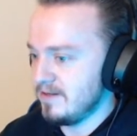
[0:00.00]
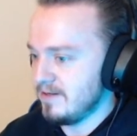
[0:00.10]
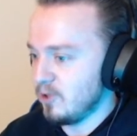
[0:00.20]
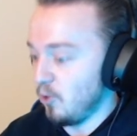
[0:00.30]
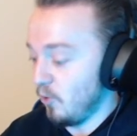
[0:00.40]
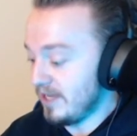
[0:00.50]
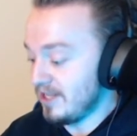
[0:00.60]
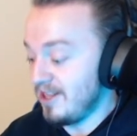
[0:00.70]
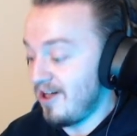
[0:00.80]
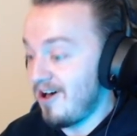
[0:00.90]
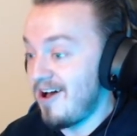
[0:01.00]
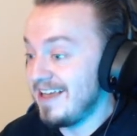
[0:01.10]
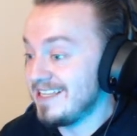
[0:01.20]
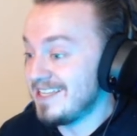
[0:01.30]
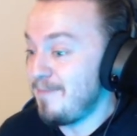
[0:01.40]
Quick Claw
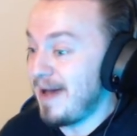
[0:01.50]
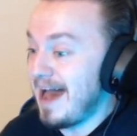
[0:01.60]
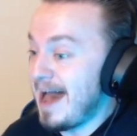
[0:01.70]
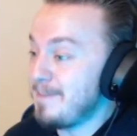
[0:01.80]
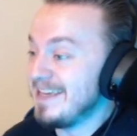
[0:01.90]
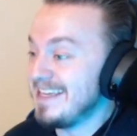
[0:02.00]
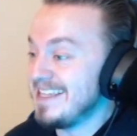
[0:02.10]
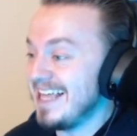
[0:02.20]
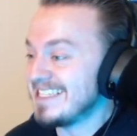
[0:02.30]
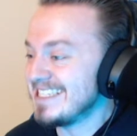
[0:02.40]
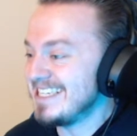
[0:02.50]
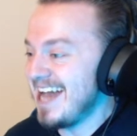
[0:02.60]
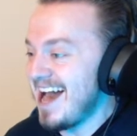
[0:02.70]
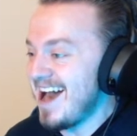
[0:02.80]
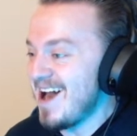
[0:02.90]
is a poppin'. Let's
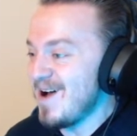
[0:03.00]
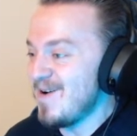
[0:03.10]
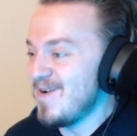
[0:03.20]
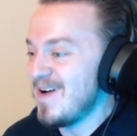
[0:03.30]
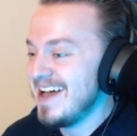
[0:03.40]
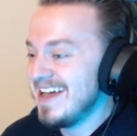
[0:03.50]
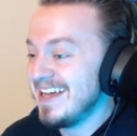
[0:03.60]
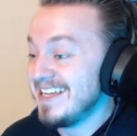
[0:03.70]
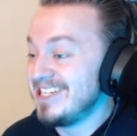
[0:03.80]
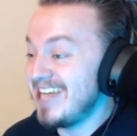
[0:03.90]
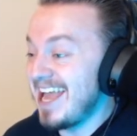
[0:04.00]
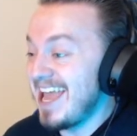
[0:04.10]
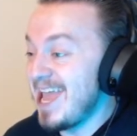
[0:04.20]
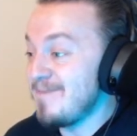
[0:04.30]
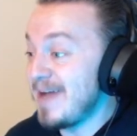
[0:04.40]
go!
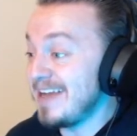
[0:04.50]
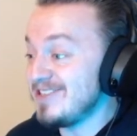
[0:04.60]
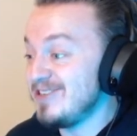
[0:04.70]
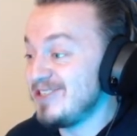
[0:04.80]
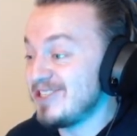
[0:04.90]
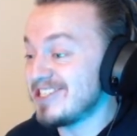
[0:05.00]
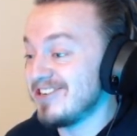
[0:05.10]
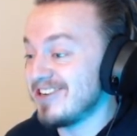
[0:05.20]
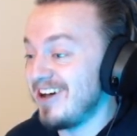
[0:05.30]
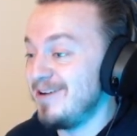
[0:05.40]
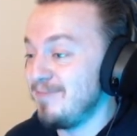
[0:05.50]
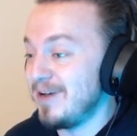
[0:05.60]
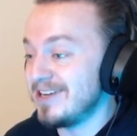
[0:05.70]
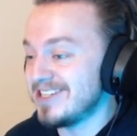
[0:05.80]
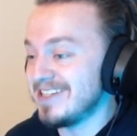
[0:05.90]
Jay, my dude, just took on a
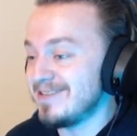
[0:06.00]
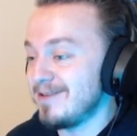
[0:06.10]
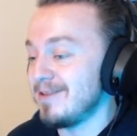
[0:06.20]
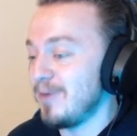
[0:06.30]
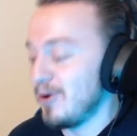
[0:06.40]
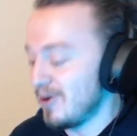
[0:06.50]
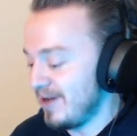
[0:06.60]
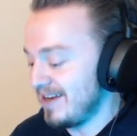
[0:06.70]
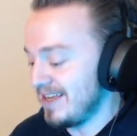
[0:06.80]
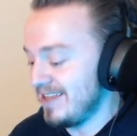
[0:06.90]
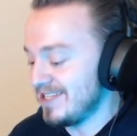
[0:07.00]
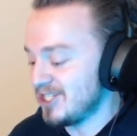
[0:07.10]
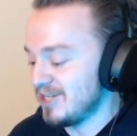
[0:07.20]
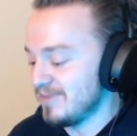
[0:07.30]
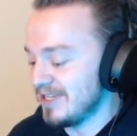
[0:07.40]
bunch of the Pokemon in this
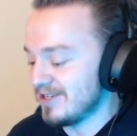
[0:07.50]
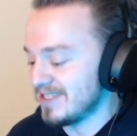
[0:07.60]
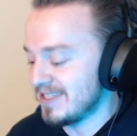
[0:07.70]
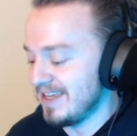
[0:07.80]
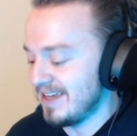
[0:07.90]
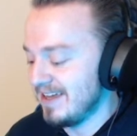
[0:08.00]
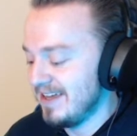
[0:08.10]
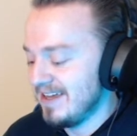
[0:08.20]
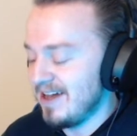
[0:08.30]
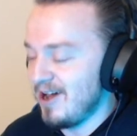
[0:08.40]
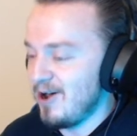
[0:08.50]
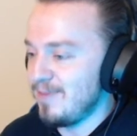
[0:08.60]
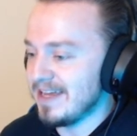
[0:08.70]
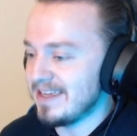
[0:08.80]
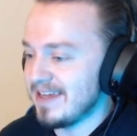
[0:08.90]
gym leader's thing. Oh
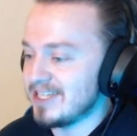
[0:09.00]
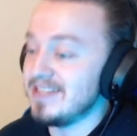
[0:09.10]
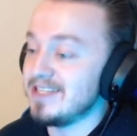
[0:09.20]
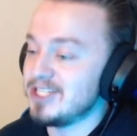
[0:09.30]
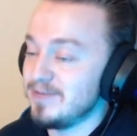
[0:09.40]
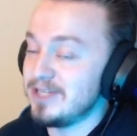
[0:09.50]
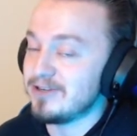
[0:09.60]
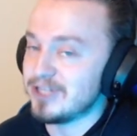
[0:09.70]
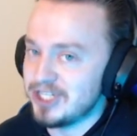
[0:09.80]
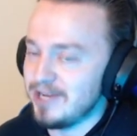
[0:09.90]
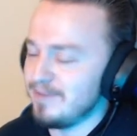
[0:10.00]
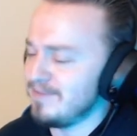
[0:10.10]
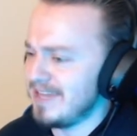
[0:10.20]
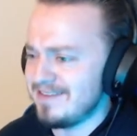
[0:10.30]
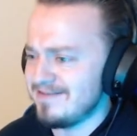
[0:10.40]
my gosh, in this gym leader's
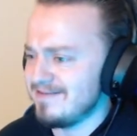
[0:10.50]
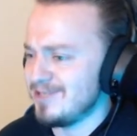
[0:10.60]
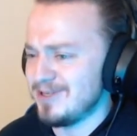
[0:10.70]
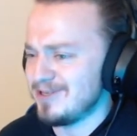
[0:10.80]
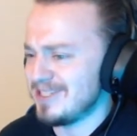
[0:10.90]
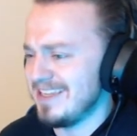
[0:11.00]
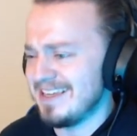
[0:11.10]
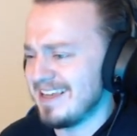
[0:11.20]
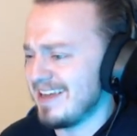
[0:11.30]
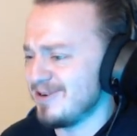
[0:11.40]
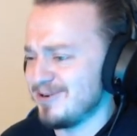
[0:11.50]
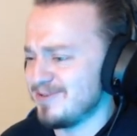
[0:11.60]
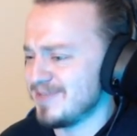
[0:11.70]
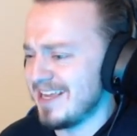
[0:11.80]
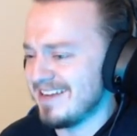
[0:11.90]
gym, not gym leader's thing. I don't know what
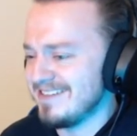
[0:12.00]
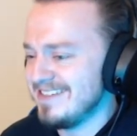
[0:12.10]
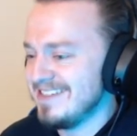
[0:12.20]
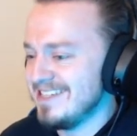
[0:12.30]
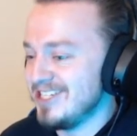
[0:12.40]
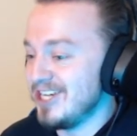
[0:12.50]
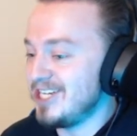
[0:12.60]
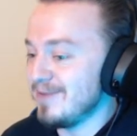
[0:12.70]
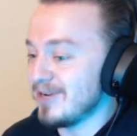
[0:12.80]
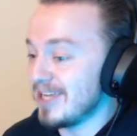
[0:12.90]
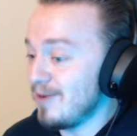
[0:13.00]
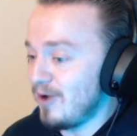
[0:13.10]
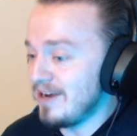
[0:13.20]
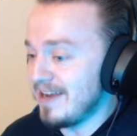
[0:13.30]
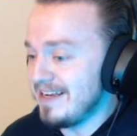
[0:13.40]
I'm saying. Jay Jammer gained
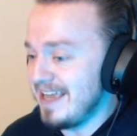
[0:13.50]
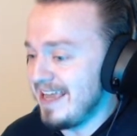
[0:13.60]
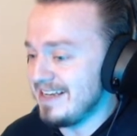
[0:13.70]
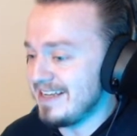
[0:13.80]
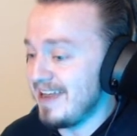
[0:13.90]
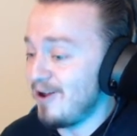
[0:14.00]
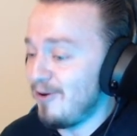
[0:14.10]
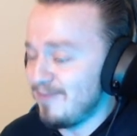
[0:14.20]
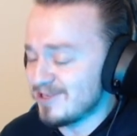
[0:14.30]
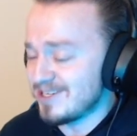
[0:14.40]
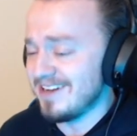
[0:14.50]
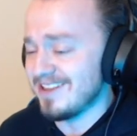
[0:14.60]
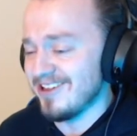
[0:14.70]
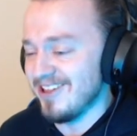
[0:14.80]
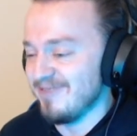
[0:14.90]
198 and almost
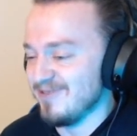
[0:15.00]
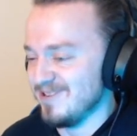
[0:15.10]
another level.